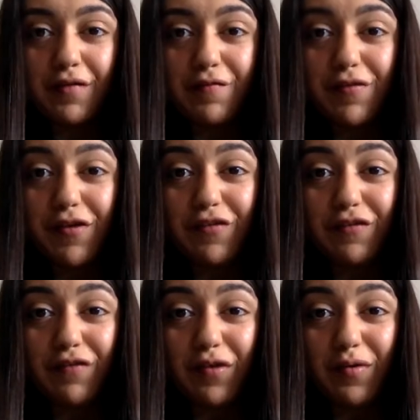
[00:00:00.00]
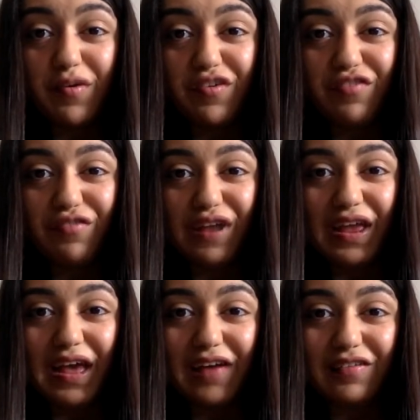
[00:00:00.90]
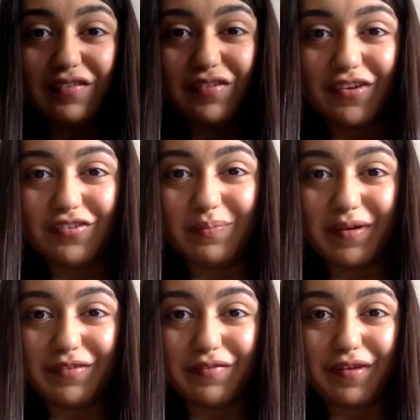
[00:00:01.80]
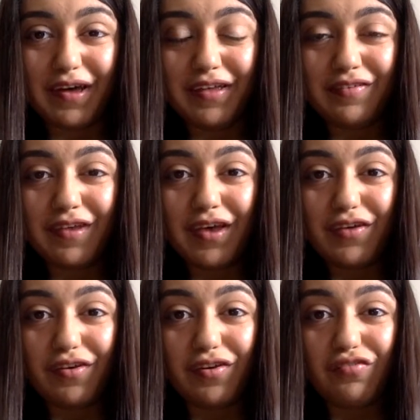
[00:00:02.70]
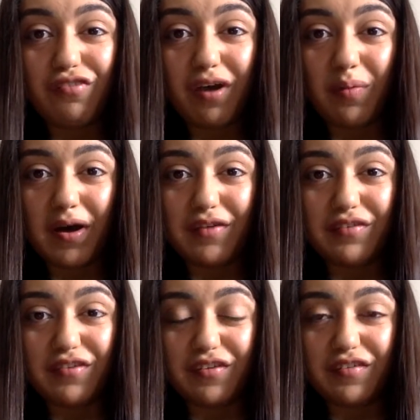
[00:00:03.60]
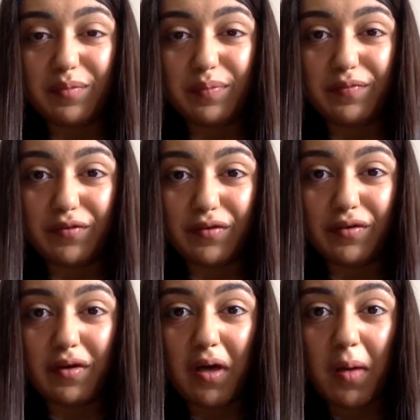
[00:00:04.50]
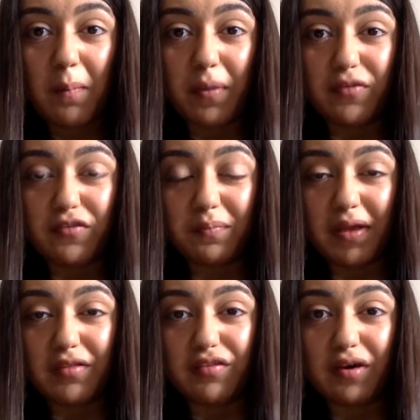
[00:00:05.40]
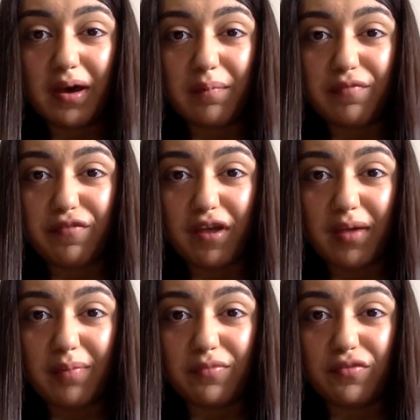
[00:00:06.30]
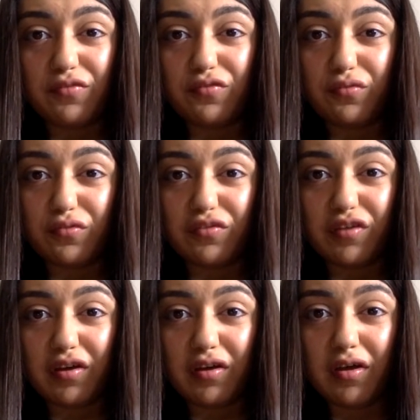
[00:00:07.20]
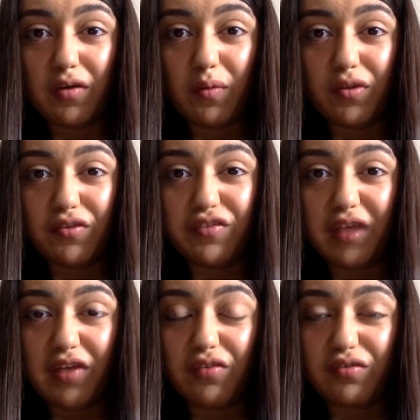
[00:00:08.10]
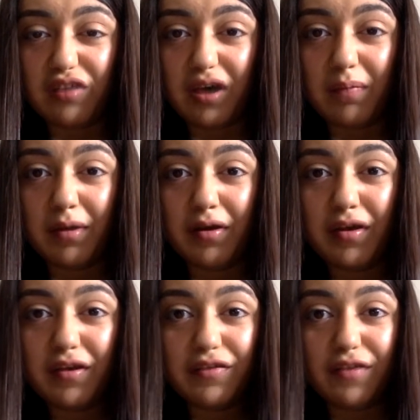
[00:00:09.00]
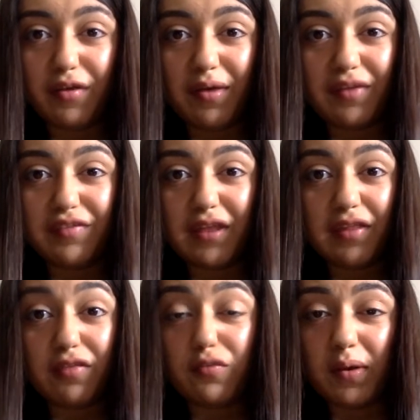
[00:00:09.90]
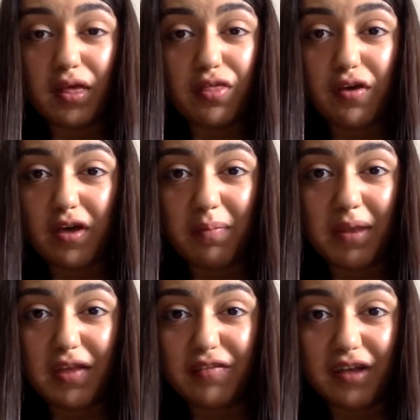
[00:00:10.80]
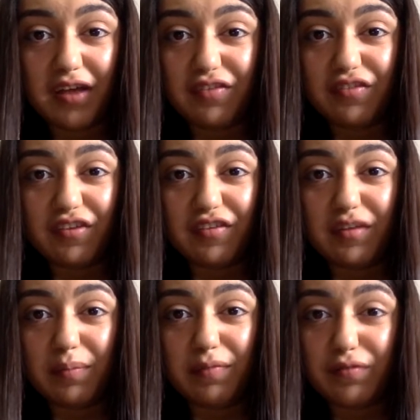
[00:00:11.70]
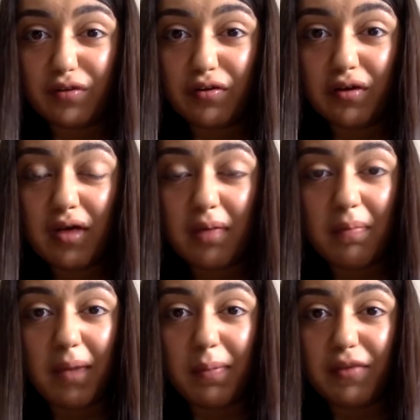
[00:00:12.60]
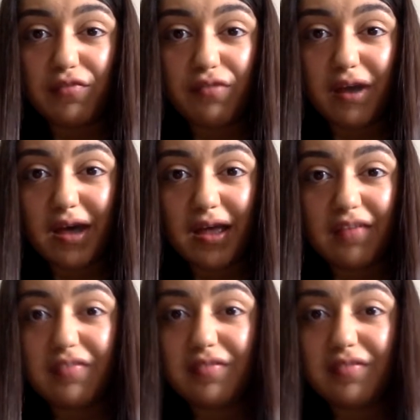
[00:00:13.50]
For those of you who are just really active social butterflies, you can try what I suggested before, but just make the time frames shorter when you're setting your timer. So instead of the 20-30 minutes that I suggested before, maybe try